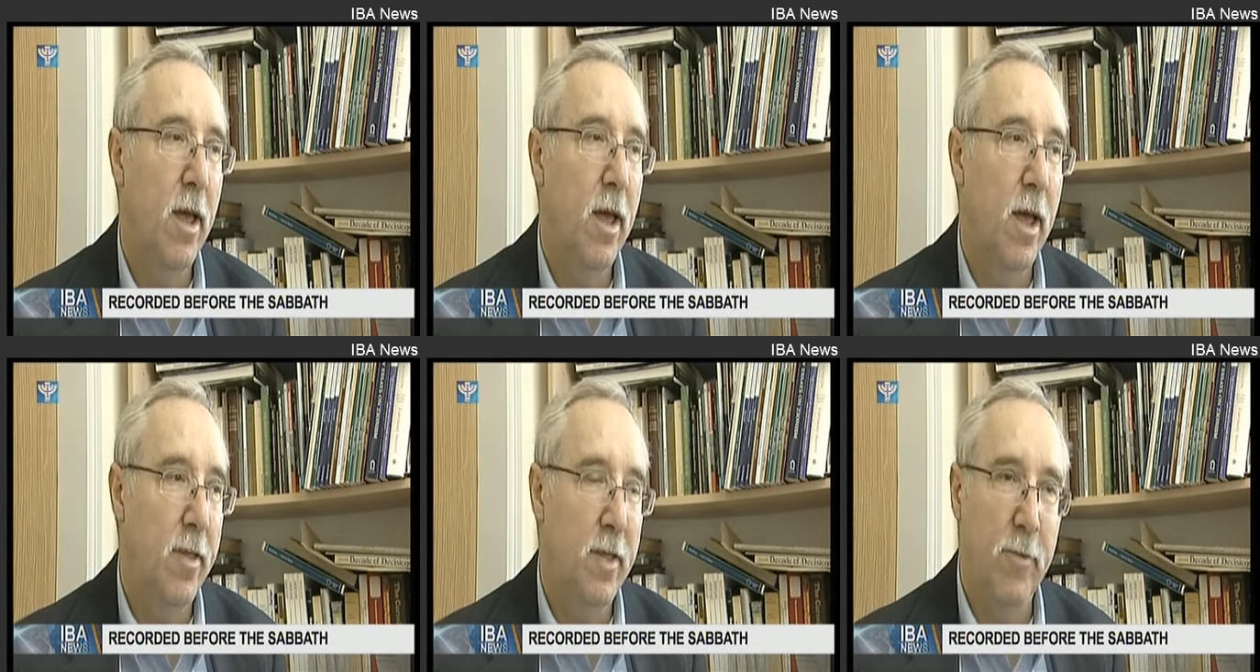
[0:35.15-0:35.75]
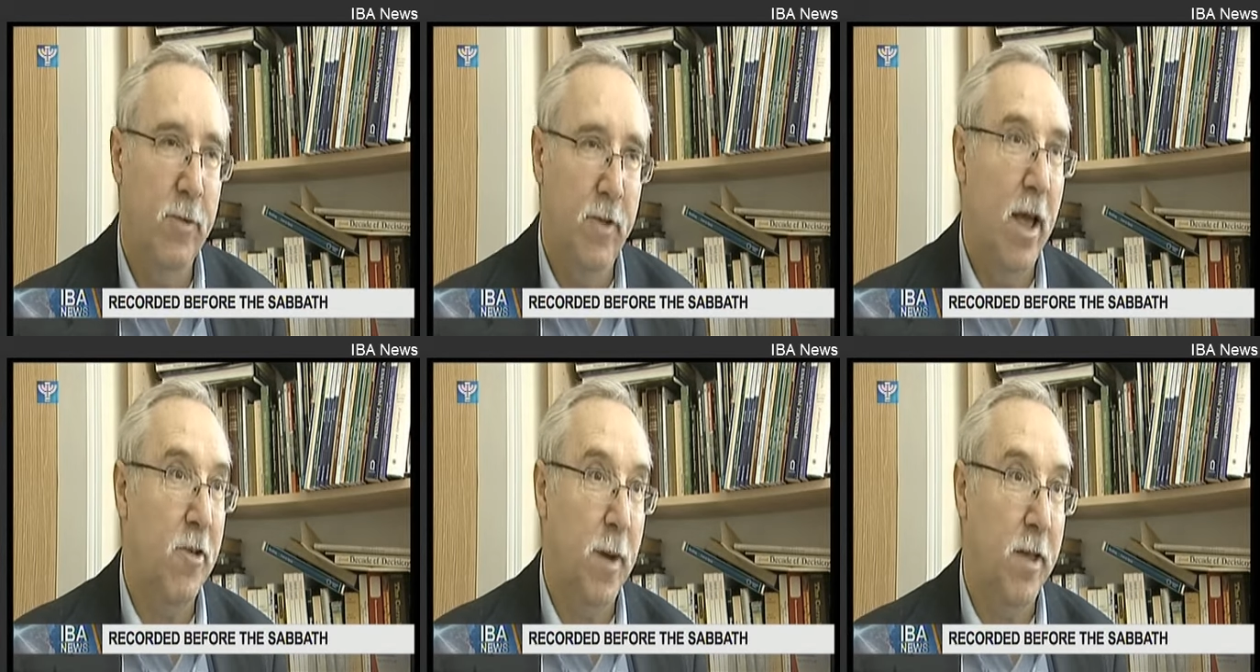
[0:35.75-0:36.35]
And there was
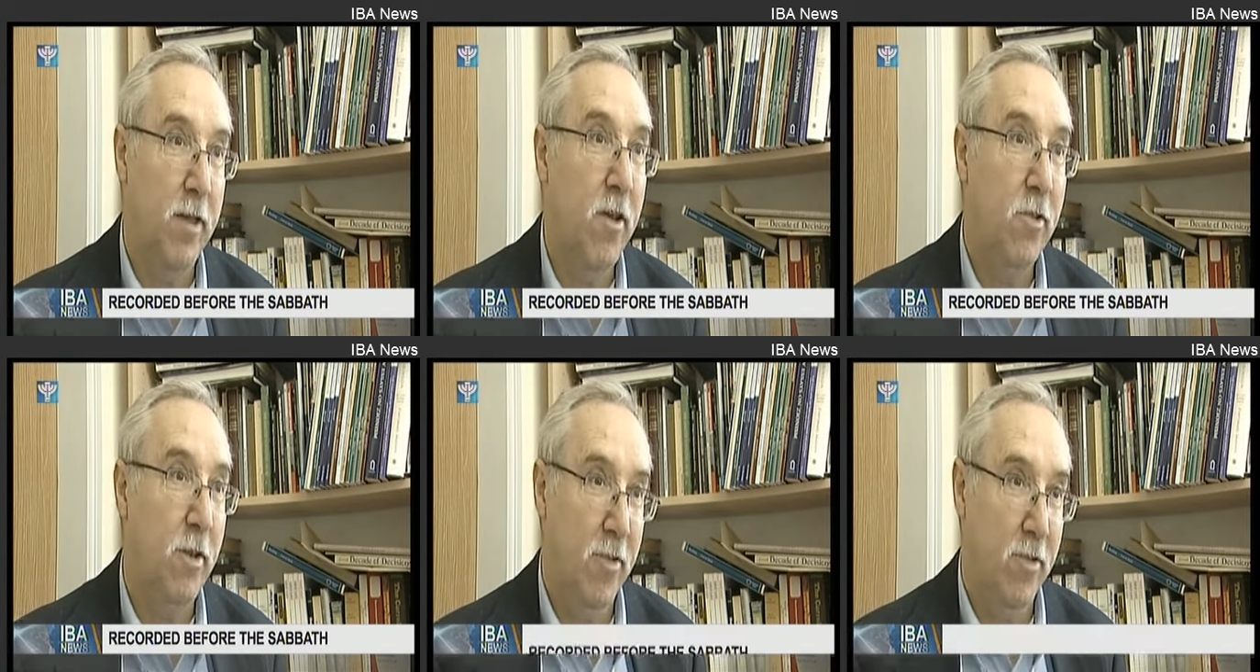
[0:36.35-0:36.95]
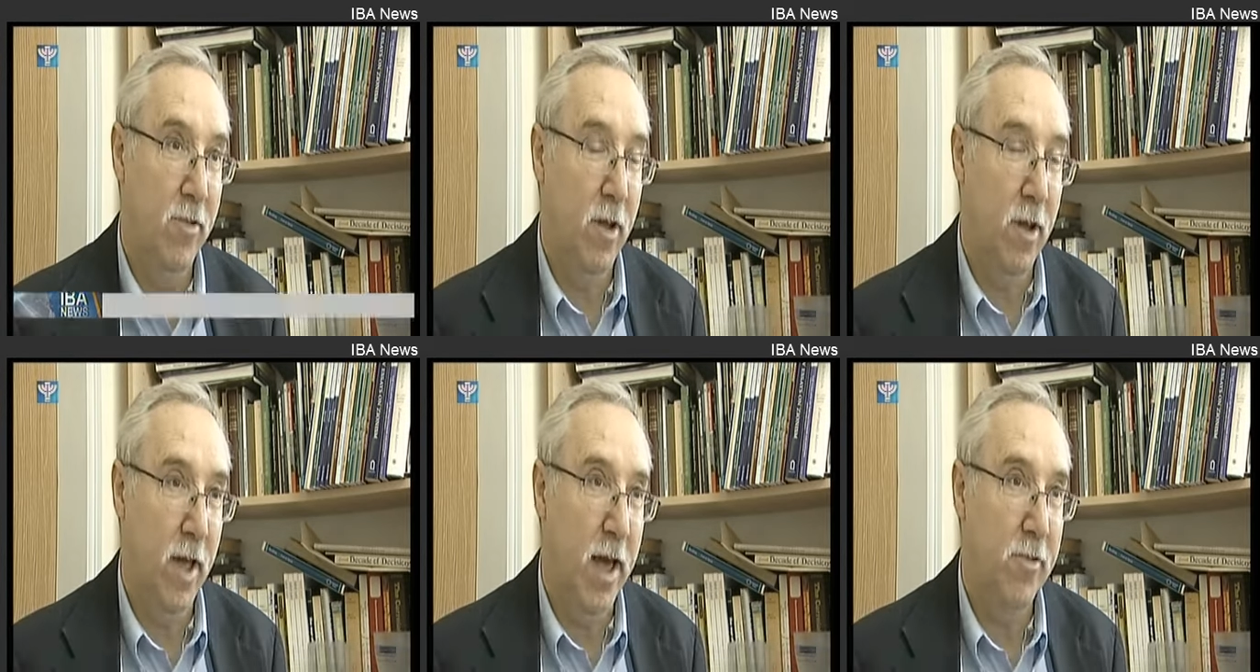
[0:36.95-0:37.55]
expectation
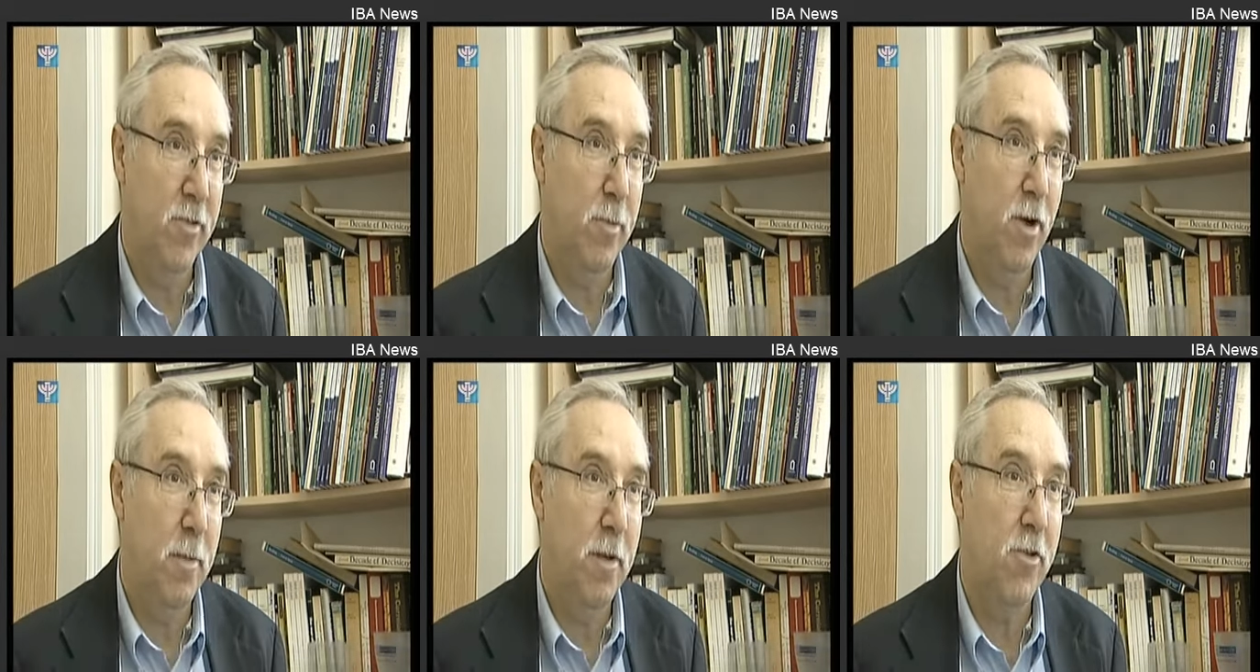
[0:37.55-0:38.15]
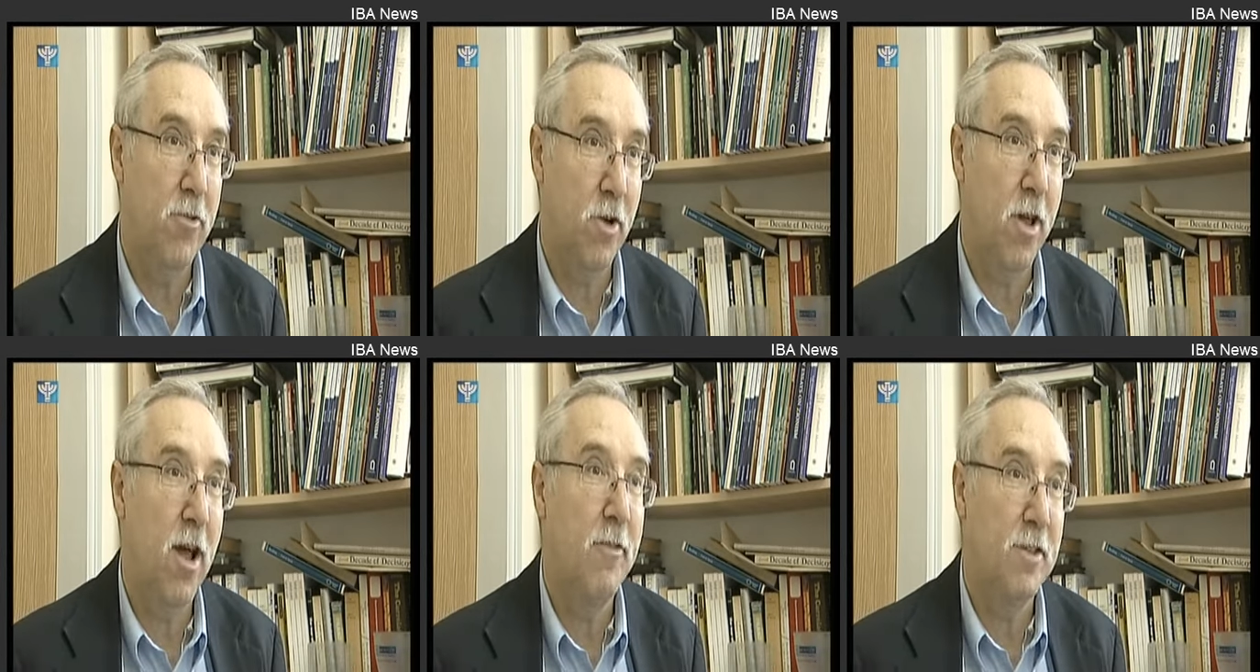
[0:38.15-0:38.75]
as the Prime Minister
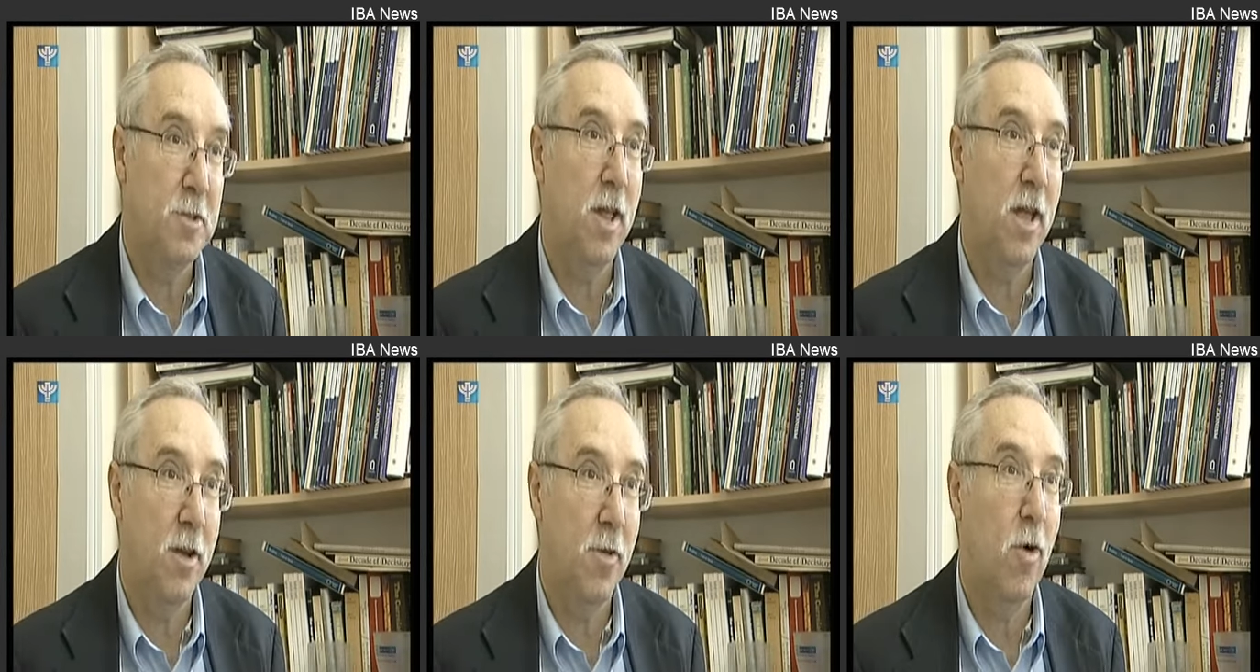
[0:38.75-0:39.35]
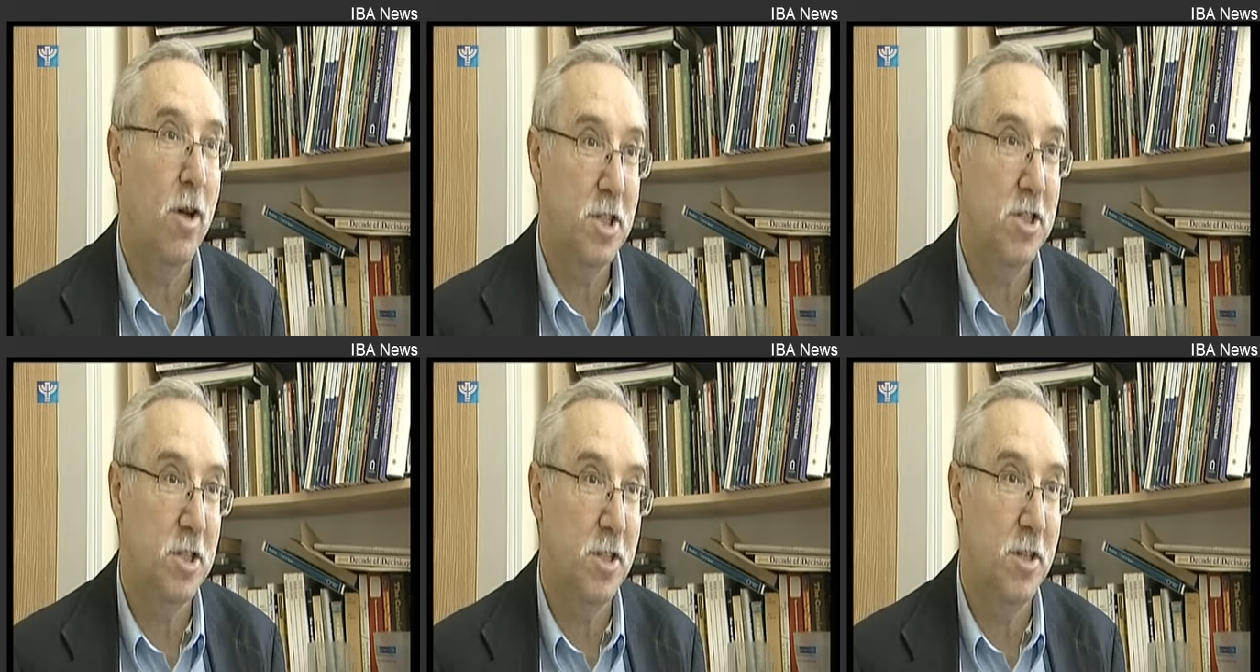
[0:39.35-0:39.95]
got off his plane in
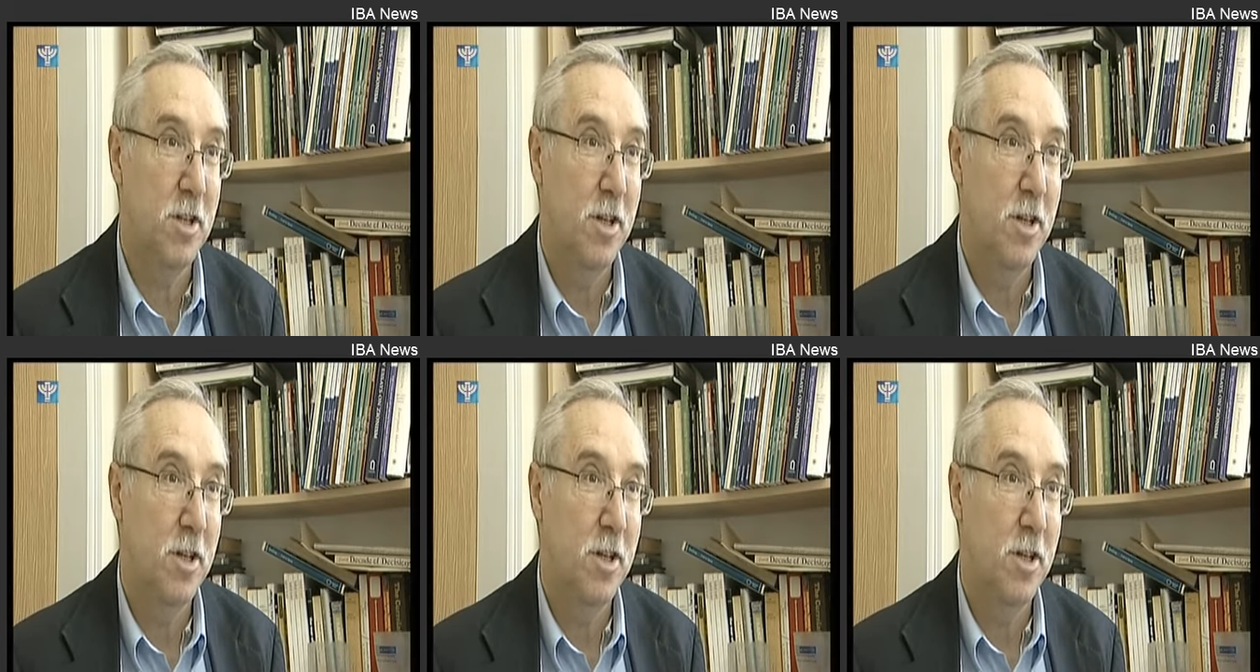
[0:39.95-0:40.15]
Washington,